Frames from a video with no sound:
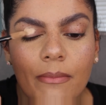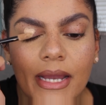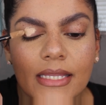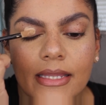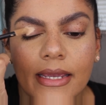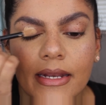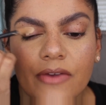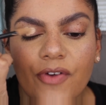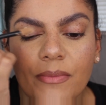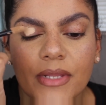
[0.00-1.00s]
my lid.
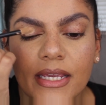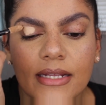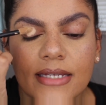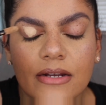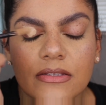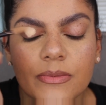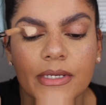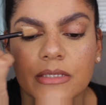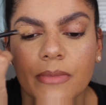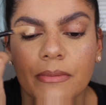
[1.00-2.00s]
If I'm looking down, it's
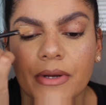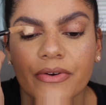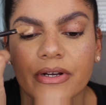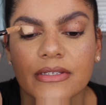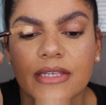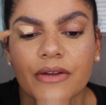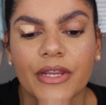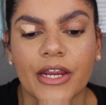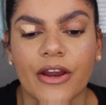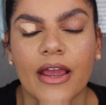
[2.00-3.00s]
because my mirror is down
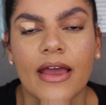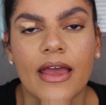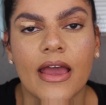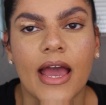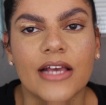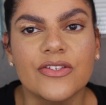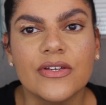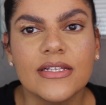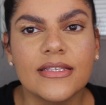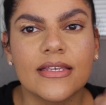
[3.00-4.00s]
here. As you
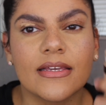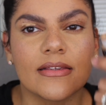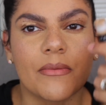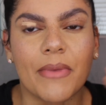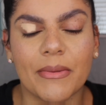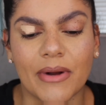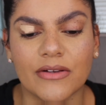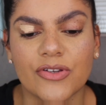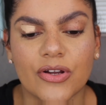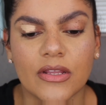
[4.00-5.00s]
can see, my
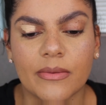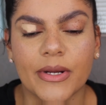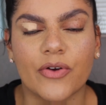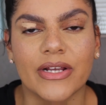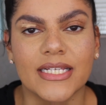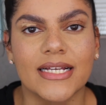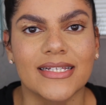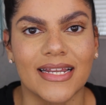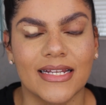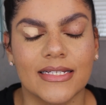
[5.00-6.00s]
brows are a little bit crazy
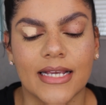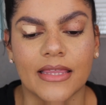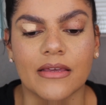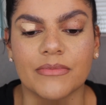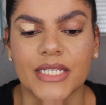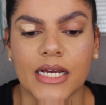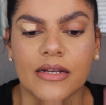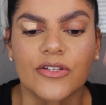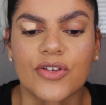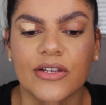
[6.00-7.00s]
because I need to get them
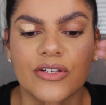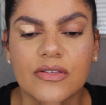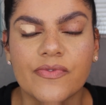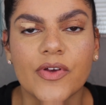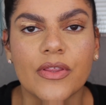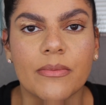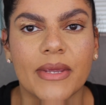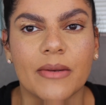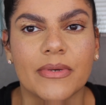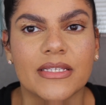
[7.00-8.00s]
done. So I just fill them
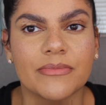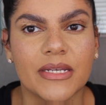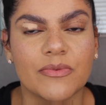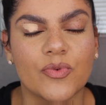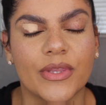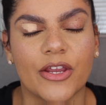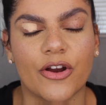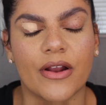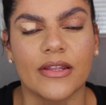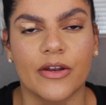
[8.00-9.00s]
in, but sometimes when
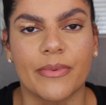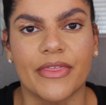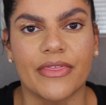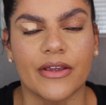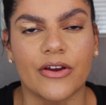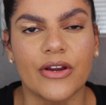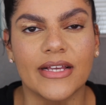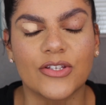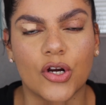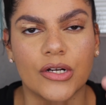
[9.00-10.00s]
they're a little bit thicker,
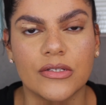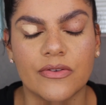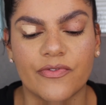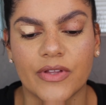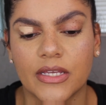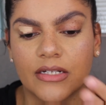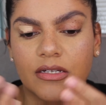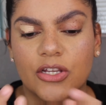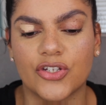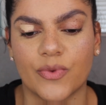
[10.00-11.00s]
it's harder to fill
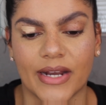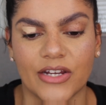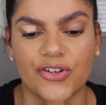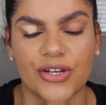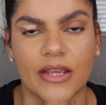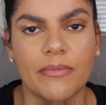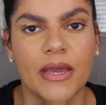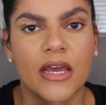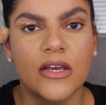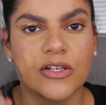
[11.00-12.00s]
in to a nice shape.
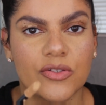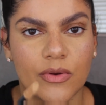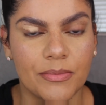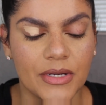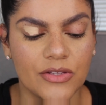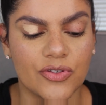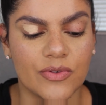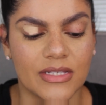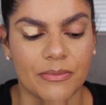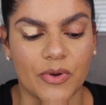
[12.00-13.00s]
So what I'm gonna
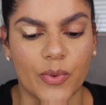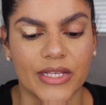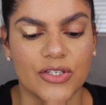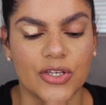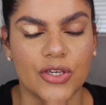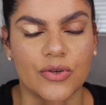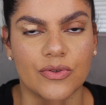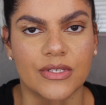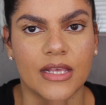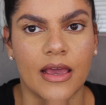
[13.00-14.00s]
do is I'm going to
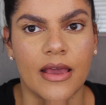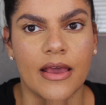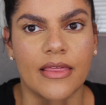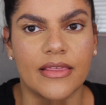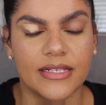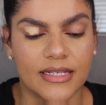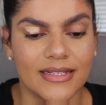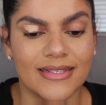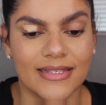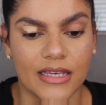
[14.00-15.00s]
use this
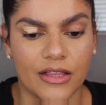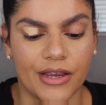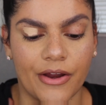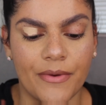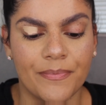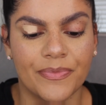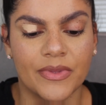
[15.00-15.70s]
concealer